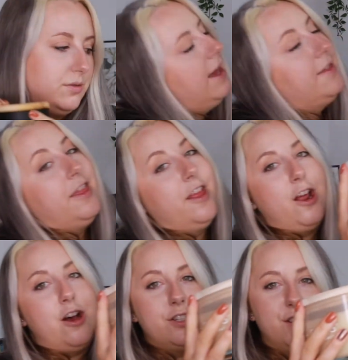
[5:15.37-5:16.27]
And then the
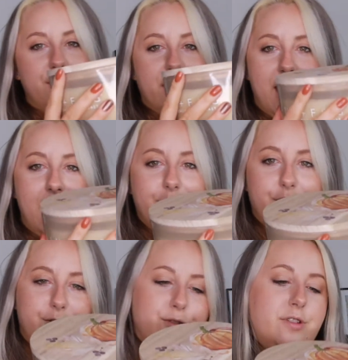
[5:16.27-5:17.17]
last of the
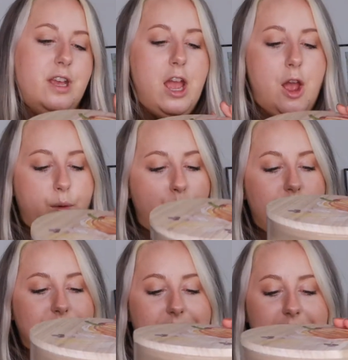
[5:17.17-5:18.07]
candles
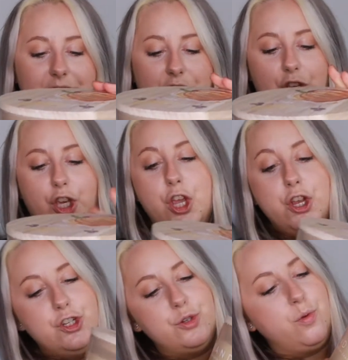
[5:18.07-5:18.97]
was this
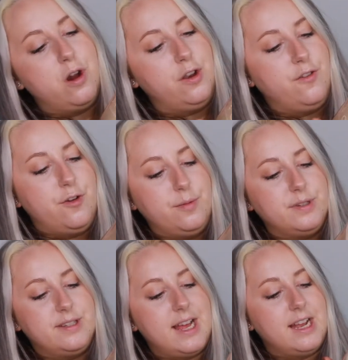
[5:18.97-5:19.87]
huge one from
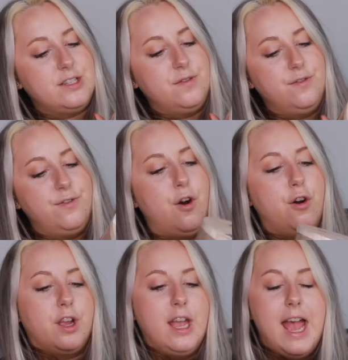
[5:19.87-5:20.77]
Sand and
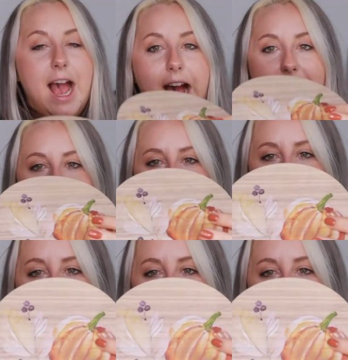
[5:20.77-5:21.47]
Fog. And